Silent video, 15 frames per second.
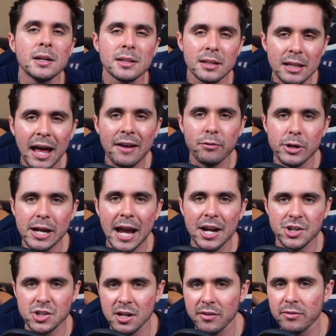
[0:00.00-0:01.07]
live
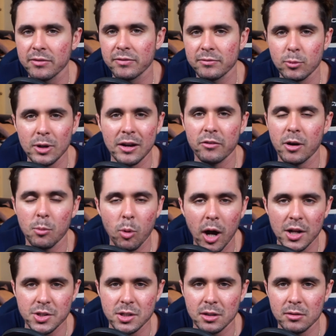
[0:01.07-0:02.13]
reaction of whatever I'm
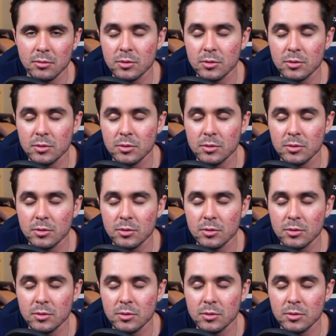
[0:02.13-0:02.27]
watching,